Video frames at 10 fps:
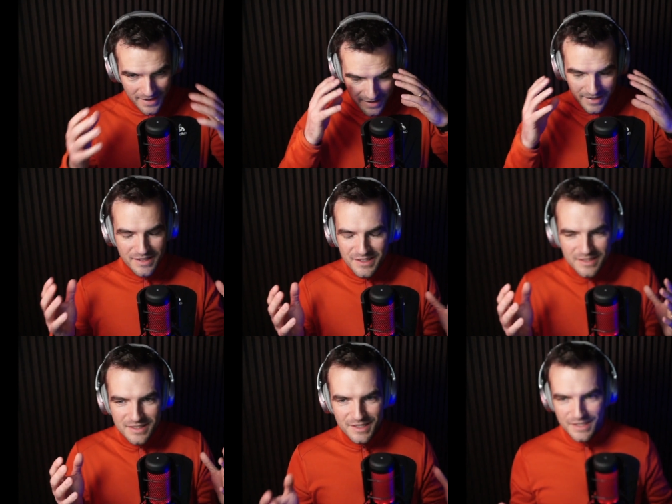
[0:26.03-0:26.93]
this
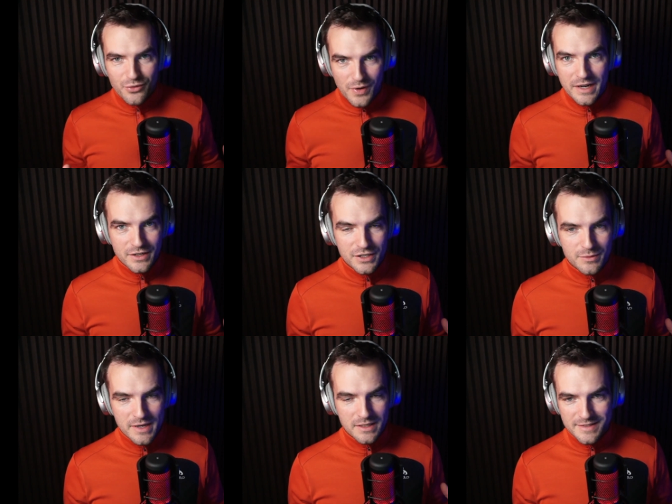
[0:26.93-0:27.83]
is so great, just
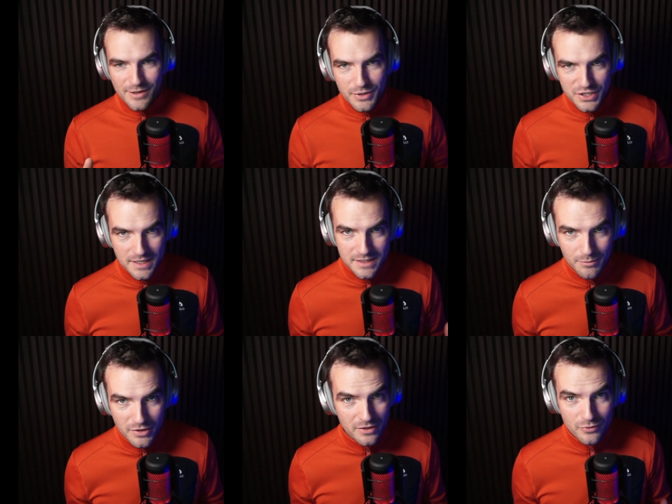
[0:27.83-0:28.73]
makes so much sense. I'm
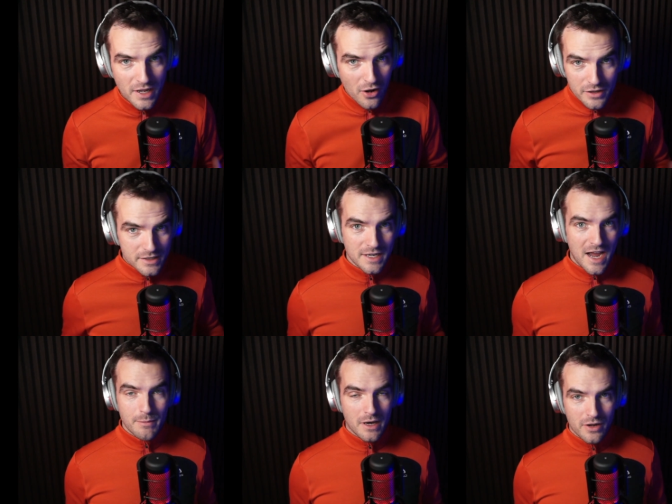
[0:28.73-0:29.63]
going to do that all the
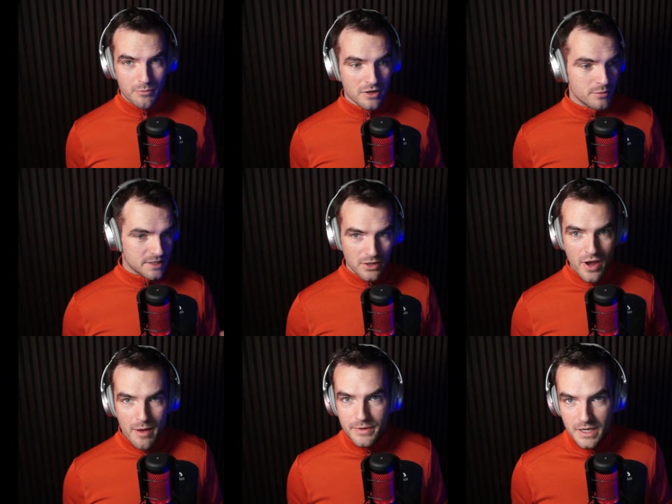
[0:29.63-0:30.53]
time now, and I'm going to be so
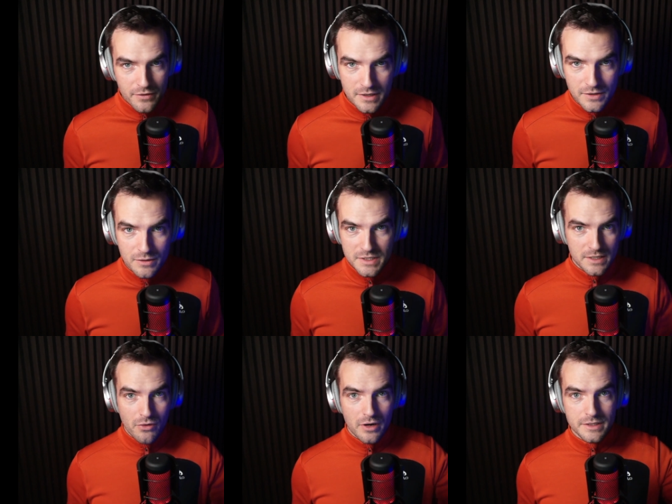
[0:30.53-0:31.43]
happy, and everything's going to be
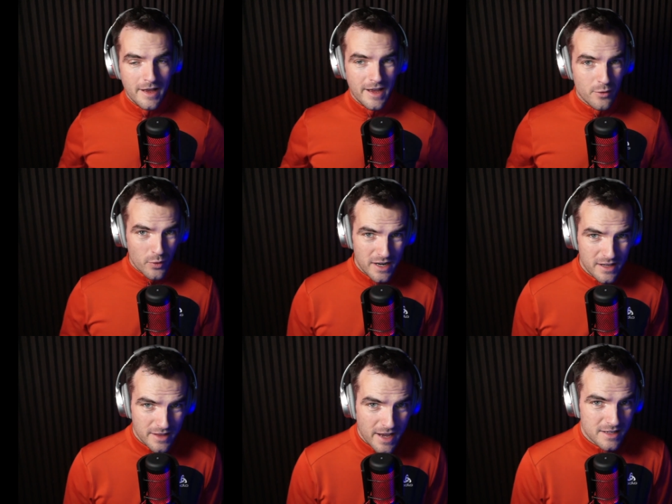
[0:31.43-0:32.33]
so awesome. And while
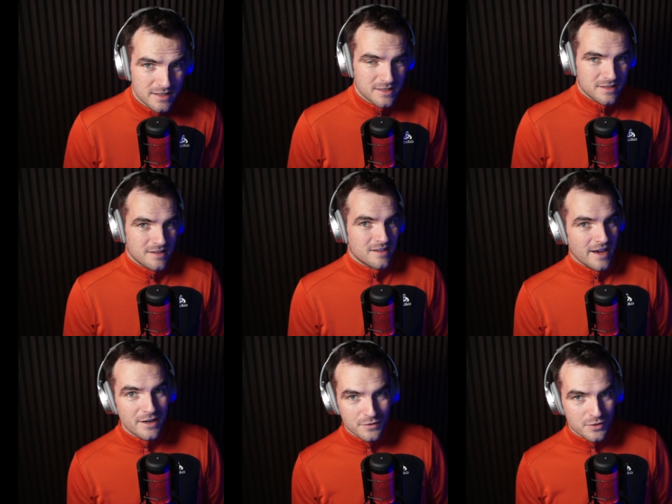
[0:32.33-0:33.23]
that is
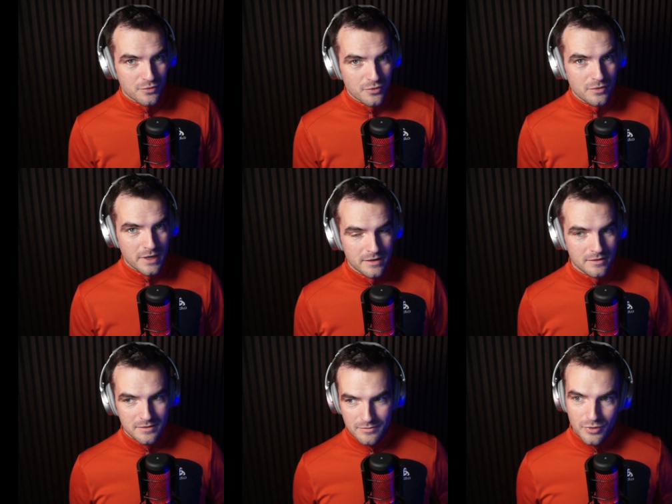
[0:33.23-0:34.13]
kind of true,
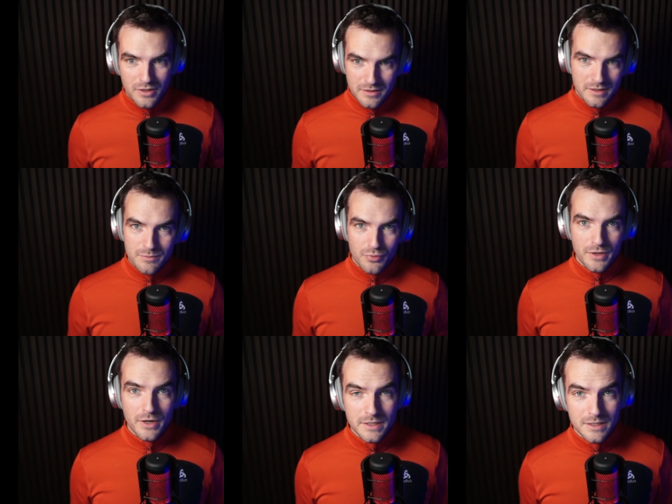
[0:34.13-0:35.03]
and well, it is
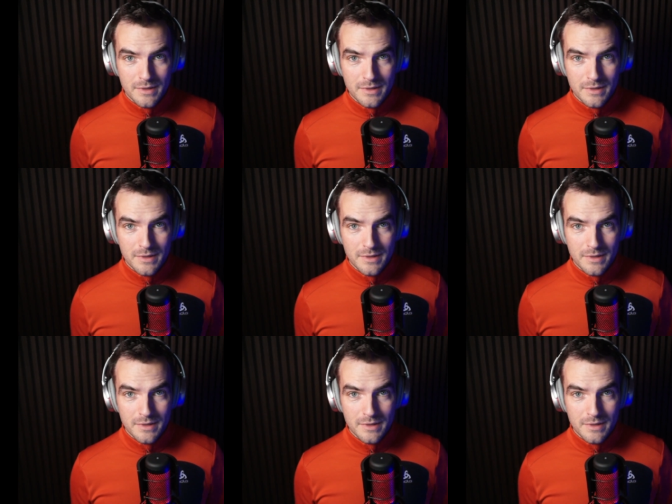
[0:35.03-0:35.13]
pretty awesome,